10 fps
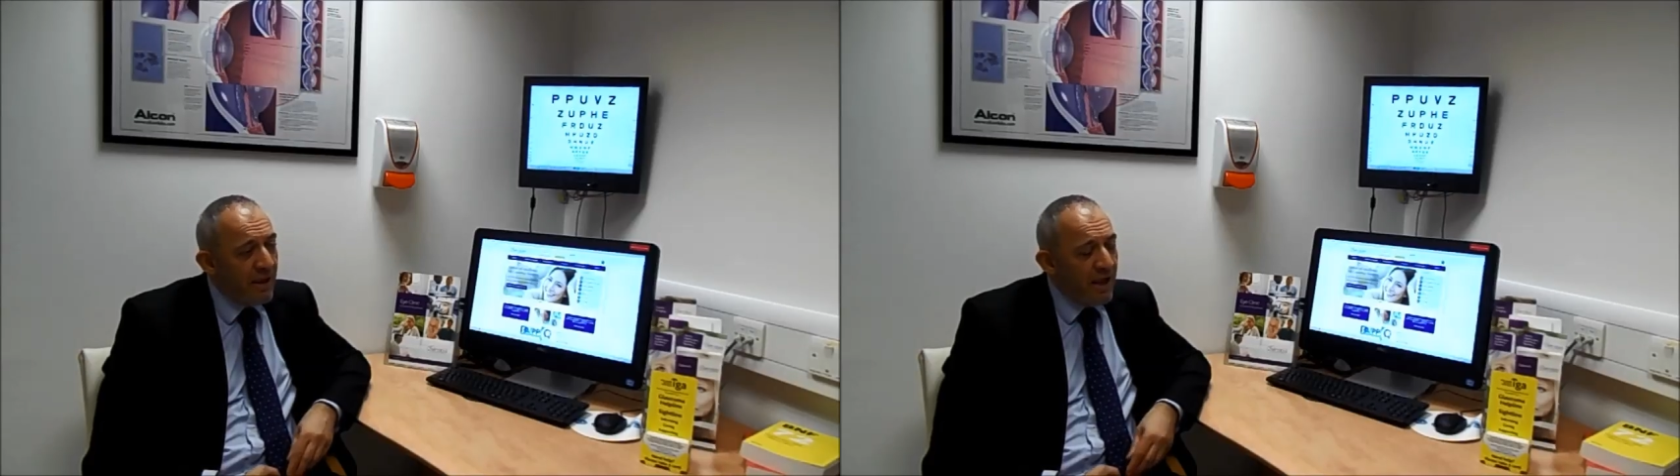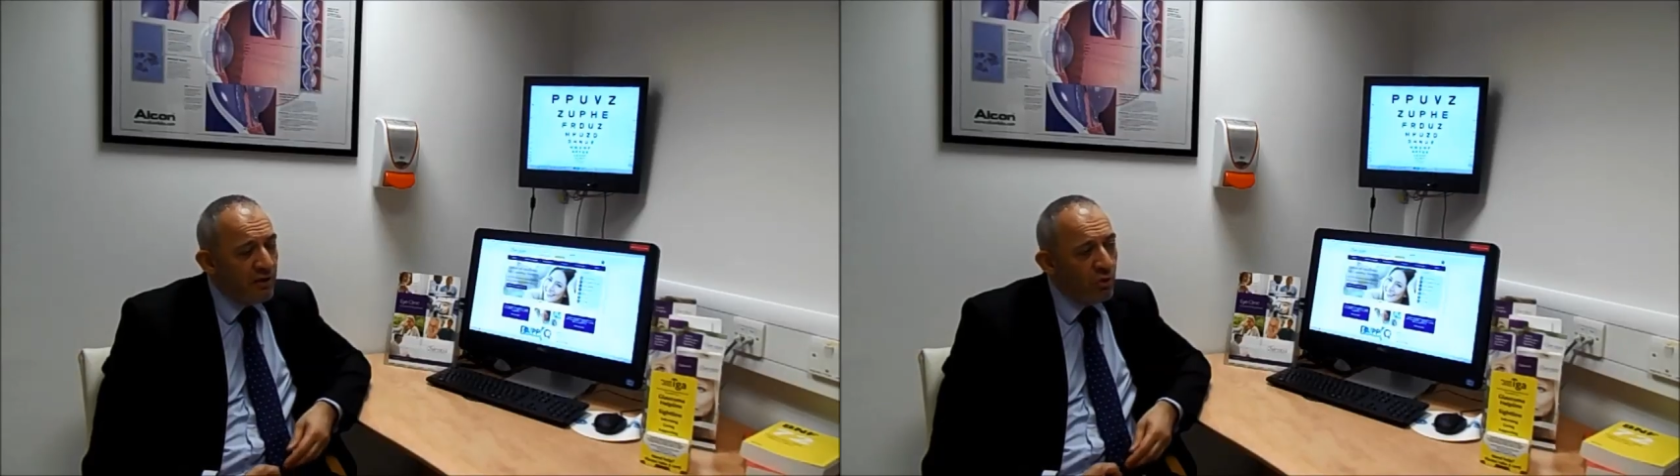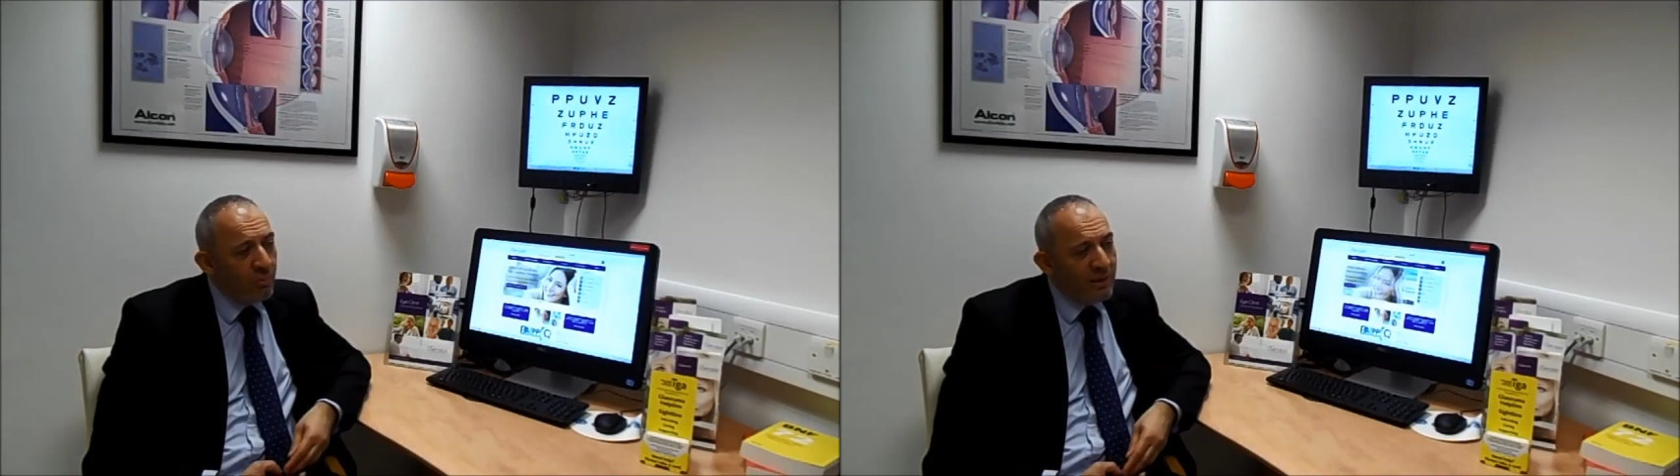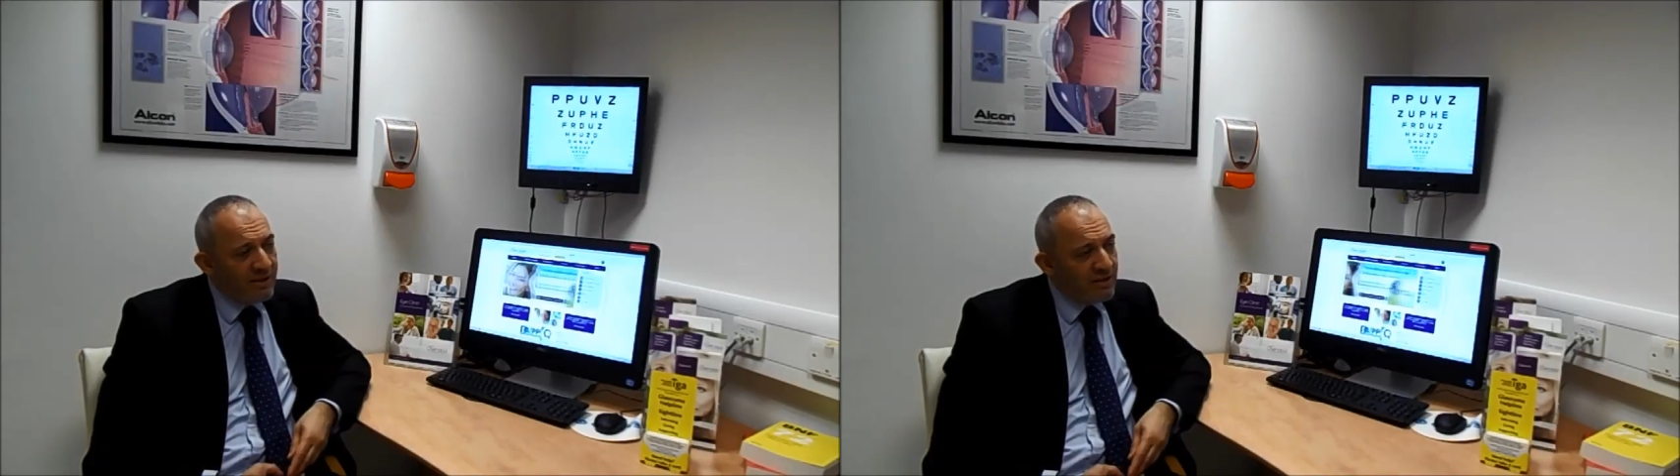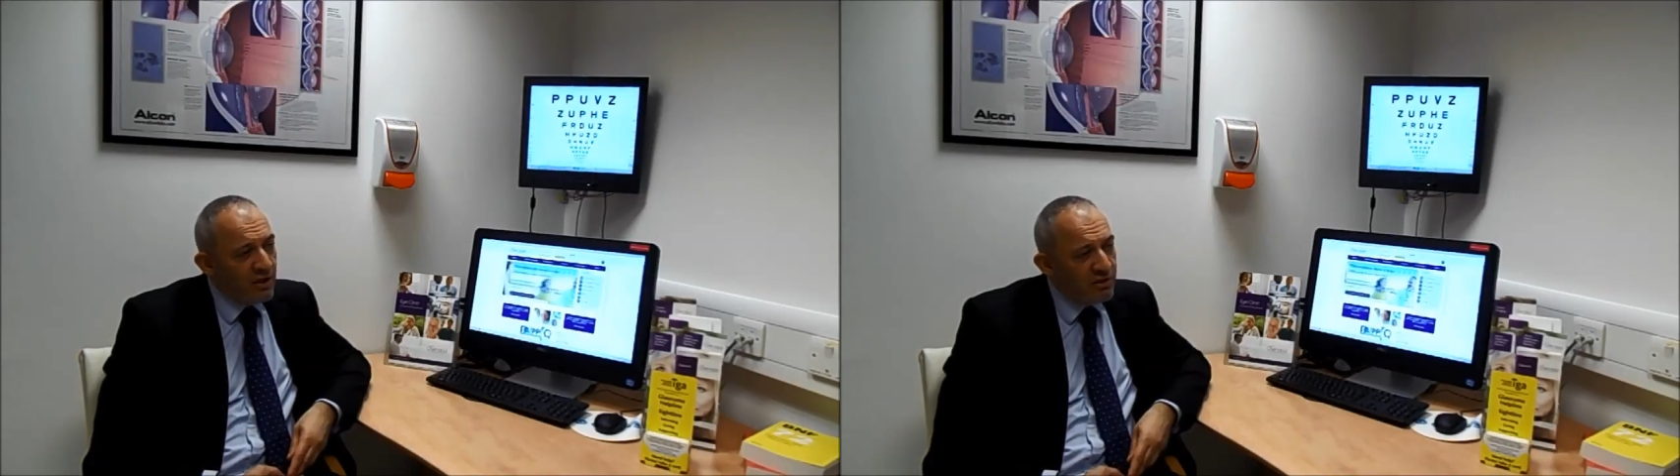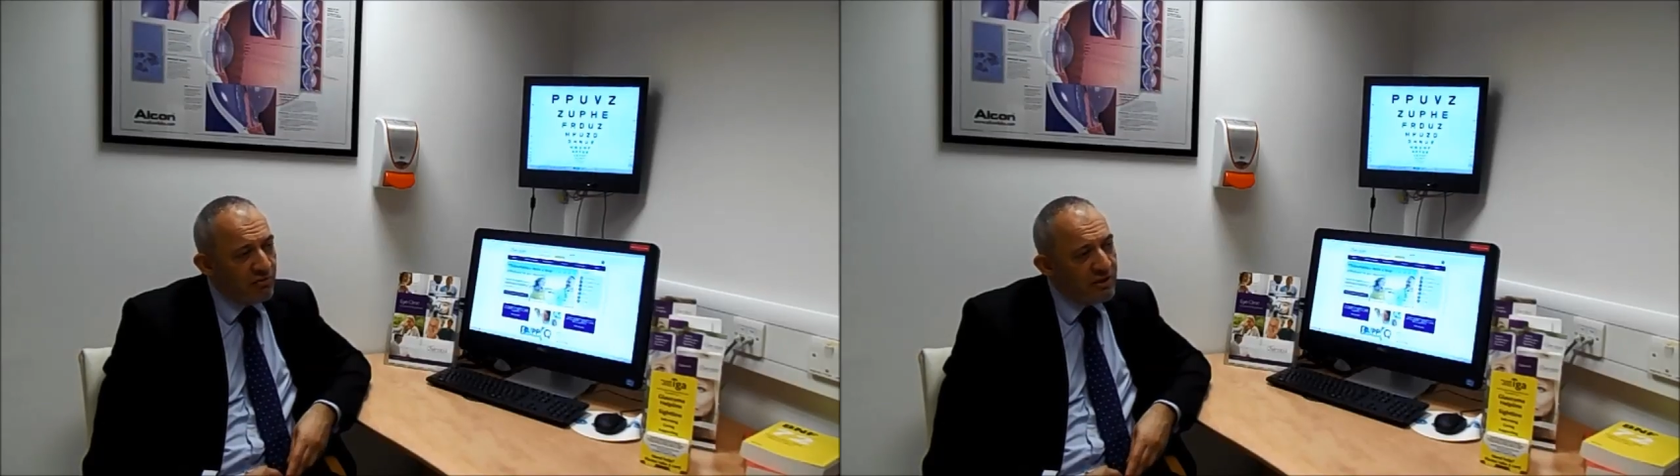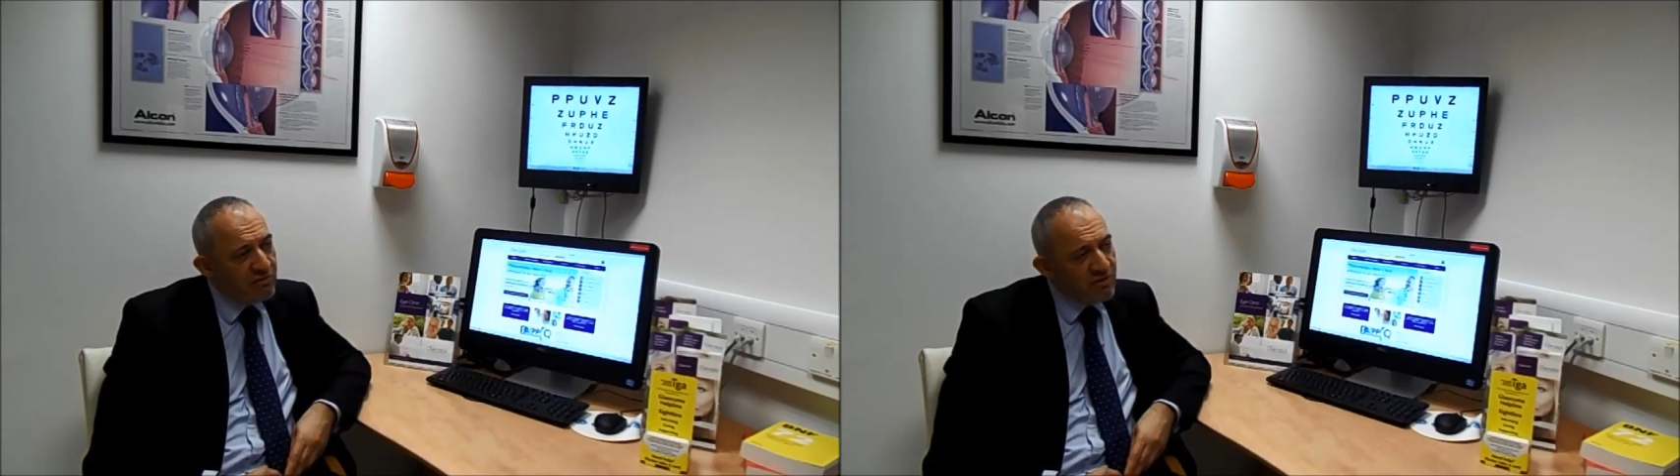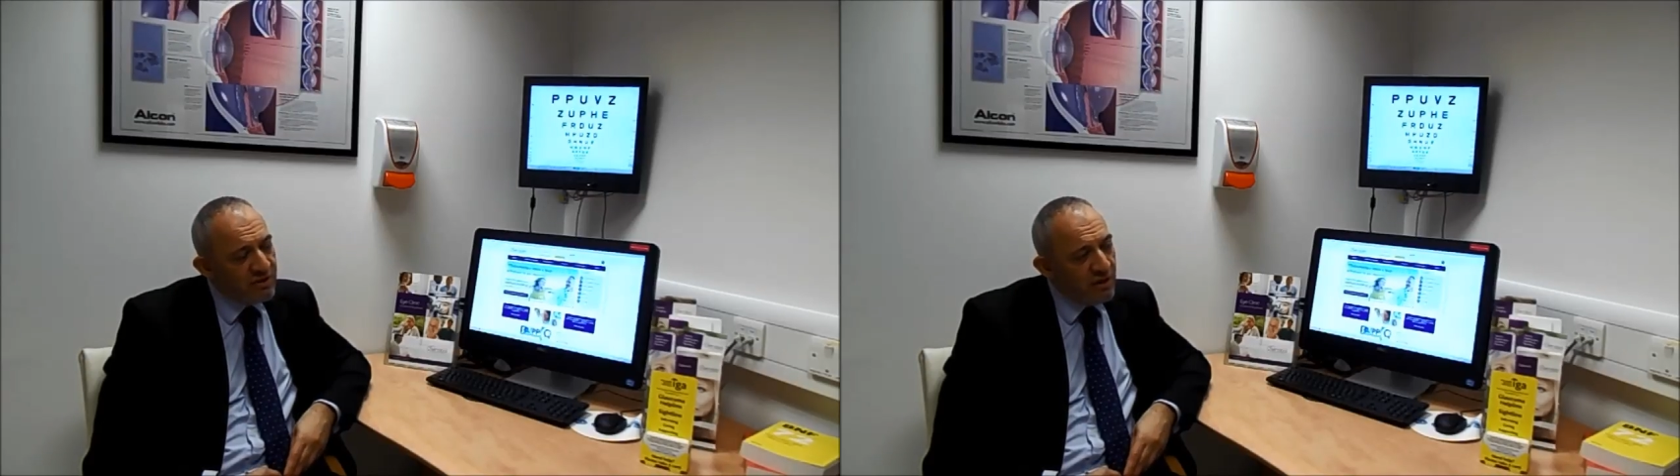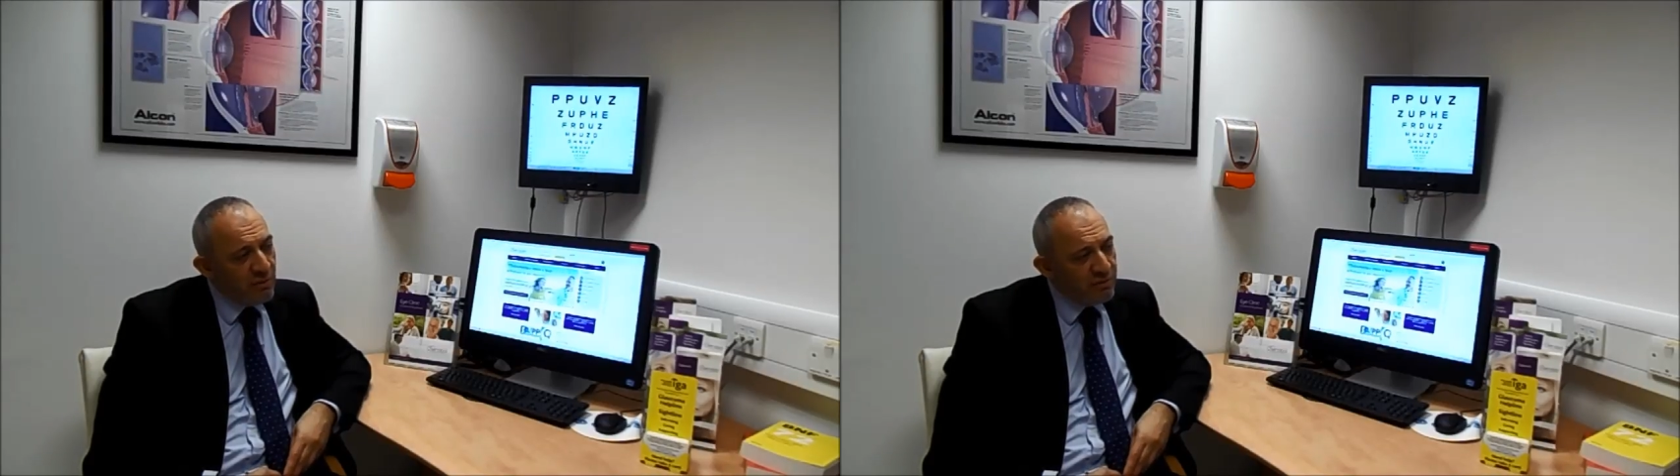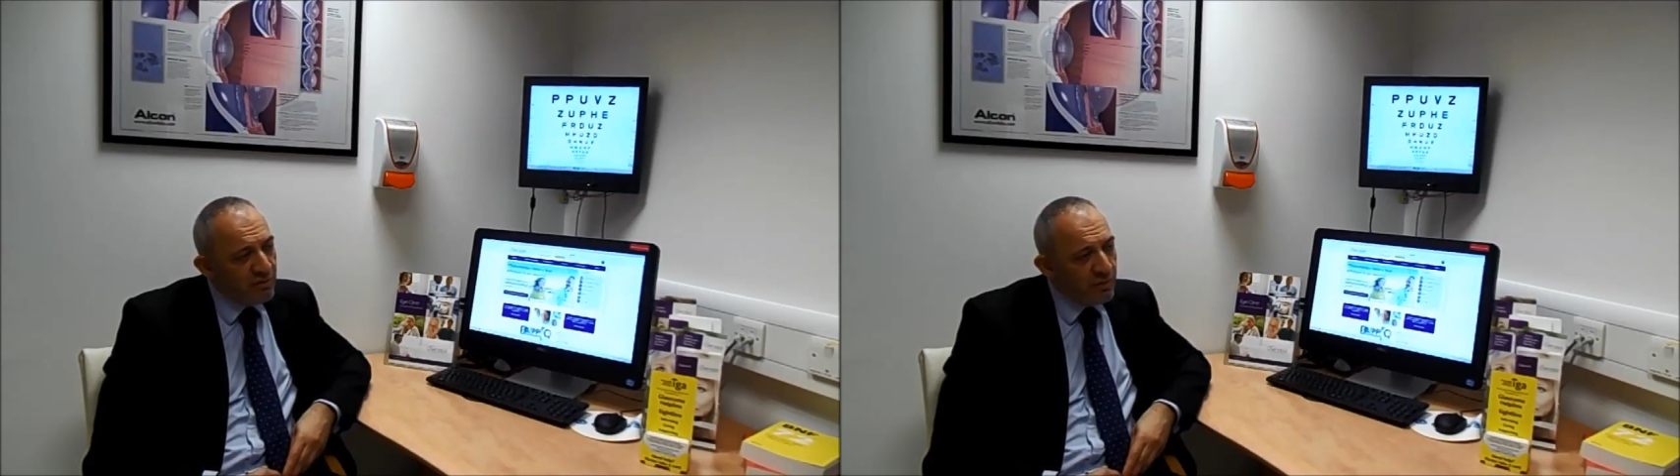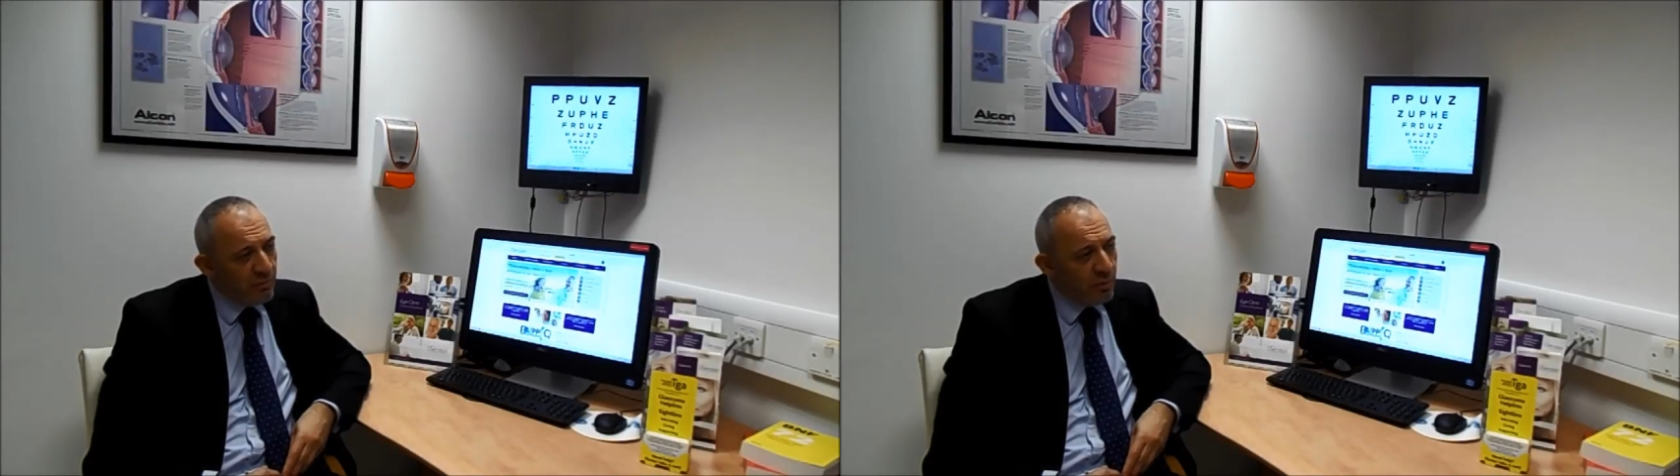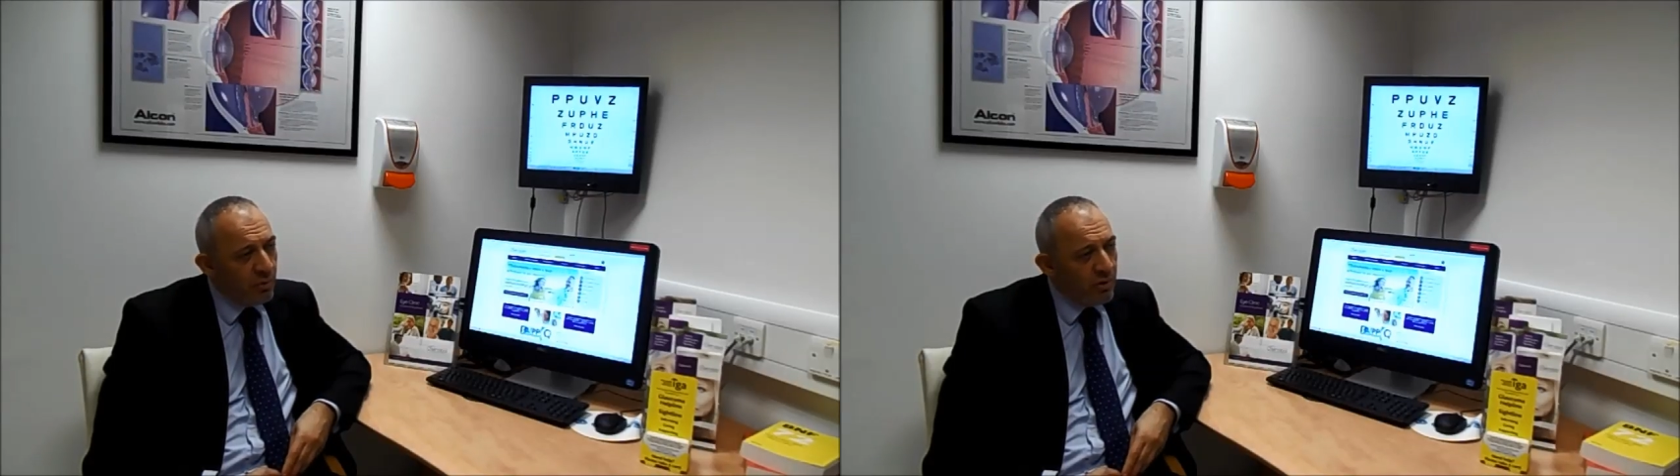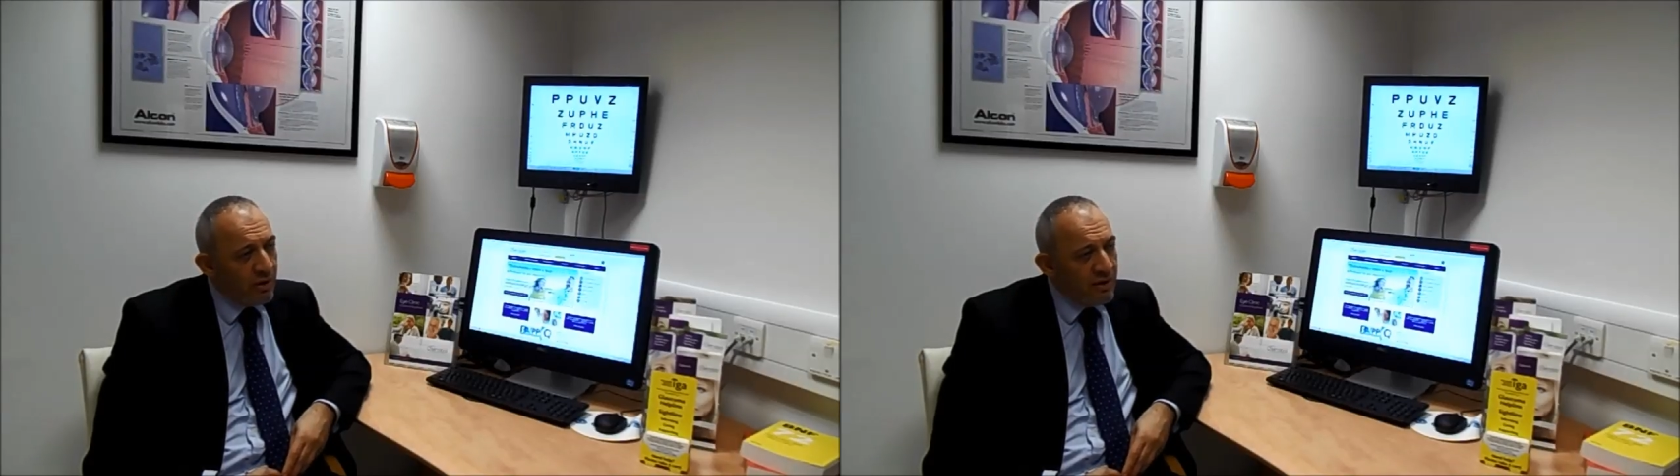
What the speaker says: and normally surgery is reserved for the more